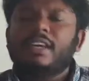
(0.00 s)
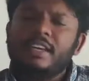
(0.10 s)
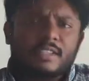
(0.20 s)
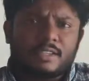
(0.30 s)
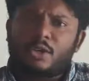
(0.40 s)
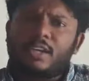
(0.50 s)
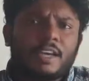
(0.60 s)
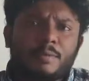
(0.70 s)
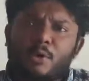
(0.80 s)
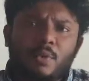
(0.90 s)
He does not
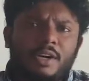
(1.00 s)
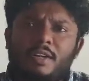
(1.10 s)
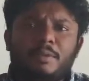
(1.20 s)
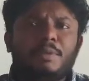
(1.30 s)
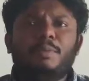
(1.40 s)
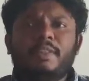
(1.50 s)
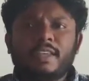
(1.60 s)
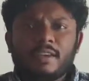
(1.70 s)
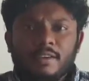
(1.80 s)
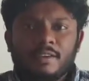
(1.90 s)
care about what other people
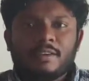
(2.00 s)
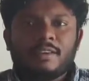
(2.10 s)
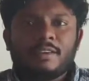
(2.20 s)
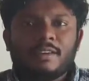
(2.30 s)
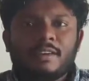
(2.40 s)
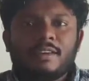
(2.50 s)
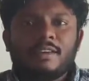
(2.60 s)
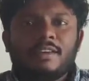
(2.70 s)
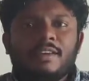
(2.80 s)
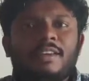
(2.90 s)
think.
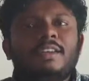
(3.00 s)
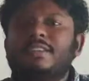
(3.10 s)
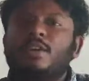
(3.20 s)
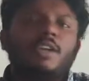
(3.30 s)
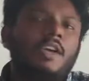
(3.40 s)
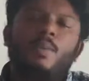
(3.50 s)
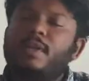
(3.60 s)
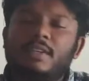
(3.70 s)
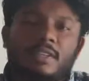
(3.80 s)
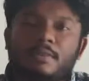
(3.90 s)
He does not care
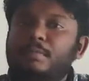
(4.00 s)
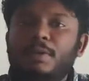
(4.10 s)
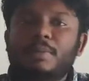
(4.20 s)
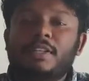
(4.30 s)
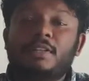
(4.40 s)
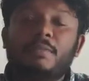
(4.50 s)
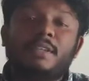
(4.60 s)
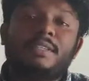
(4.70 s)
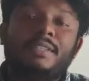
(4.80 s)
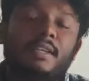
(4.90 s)
whether the people in the
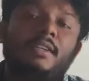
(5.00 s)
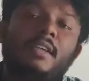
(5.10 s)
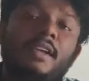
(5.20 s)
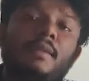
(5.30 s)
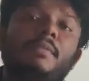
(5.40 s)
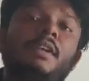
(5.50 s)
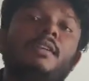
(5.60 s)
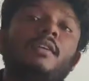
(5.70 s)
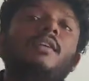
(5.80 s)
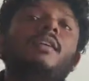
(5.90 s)
bus tell him
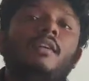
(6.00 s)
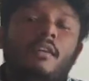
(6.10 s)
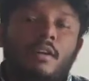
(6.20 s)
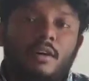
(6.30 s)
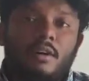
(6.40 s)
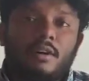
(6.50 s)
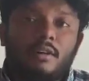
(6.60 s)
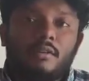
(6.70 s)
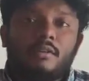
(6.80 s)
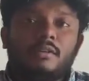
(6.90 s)
that
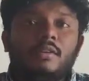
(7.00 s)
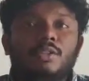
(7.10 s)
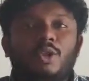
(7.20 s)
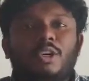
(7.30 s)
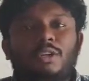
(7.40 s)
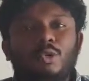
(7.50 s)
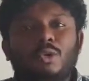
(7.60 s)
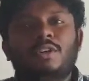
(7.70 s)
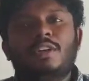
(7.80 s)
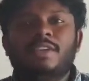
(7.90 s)
it's not
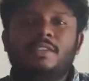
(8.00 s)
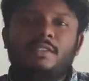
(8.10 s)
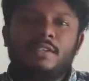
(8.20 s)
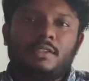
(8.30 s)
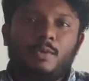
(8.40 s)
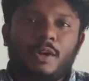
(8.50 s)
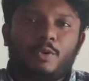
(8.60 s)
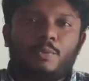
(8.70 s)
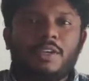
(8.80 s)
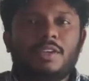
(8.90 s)
good, it's just 1
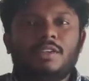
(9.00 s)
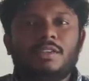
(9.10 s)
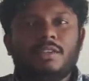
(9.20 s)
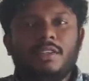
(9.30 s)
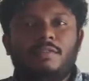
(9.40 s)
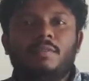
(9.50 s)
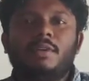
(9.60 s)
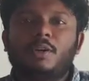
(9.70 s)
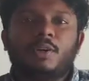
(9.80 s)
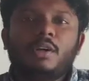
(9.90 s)
rupee, just leave him
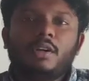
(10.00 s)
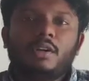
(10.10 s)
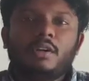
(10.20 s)
alone.